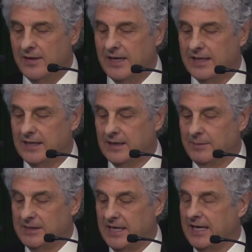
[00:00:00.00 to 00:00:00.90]
they can
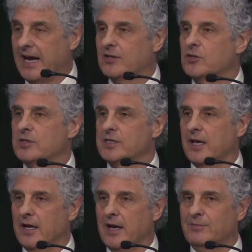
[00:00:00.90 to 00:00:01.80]
imitate actions
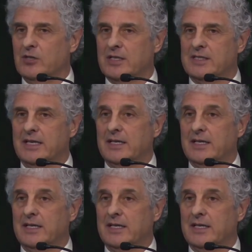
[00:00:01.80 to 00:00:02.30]
on objects,